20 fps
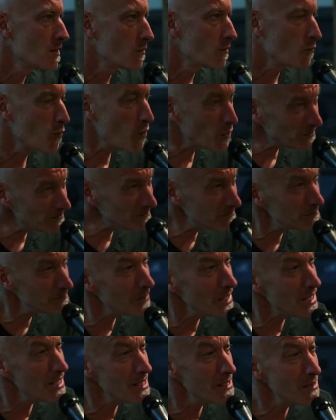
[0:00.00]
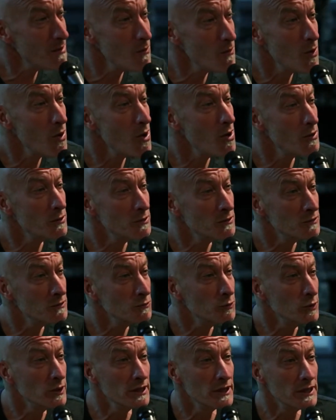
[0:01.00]
one by
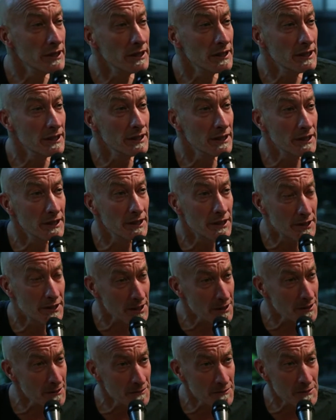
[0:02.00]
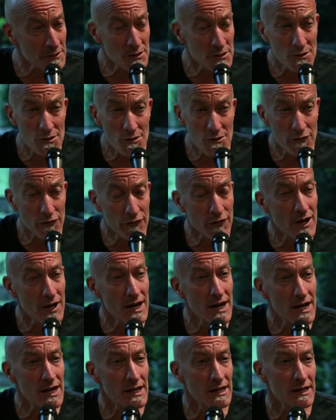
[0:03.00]
one we come to
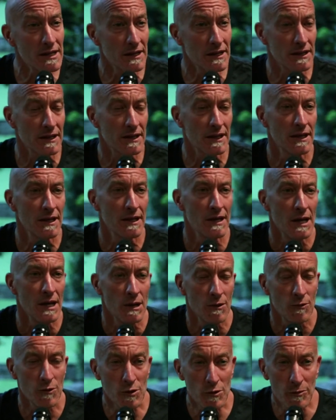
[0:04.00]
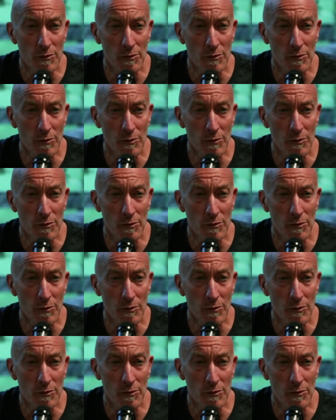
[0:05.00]
find we're